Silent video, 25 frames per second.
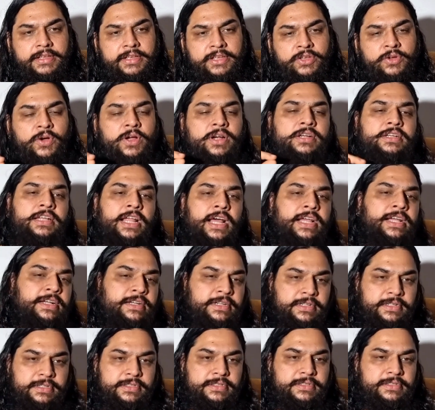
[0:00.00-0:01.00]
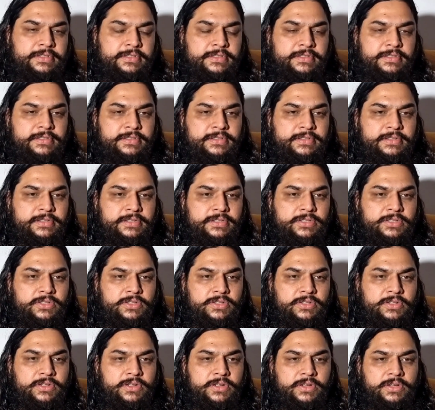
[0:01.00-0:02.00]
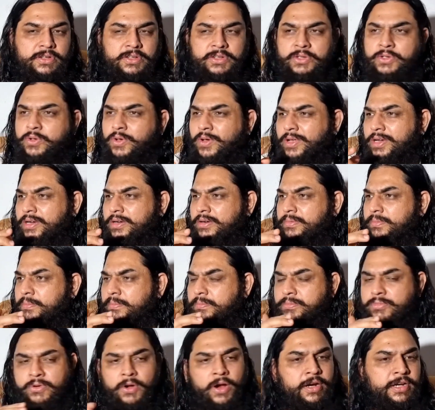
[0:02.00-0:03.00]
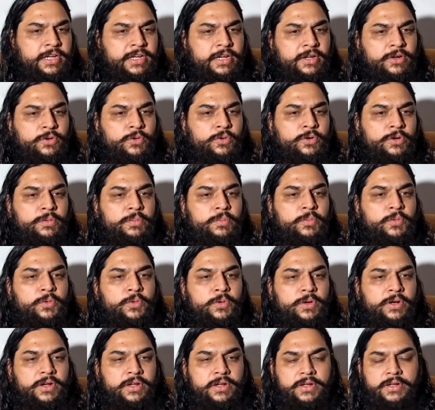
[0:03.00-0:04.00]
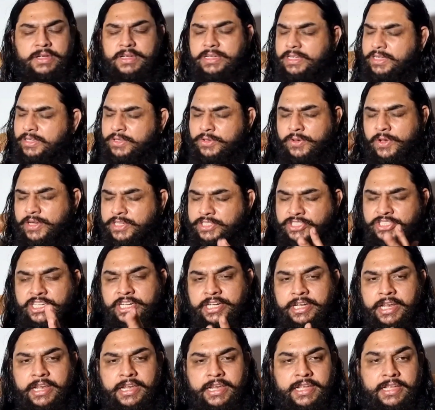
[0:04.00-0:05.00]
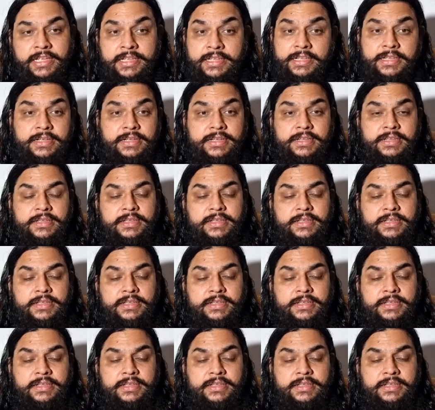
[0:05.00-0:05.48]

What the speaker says: you are tired. You are not in a good mood. You are jittery.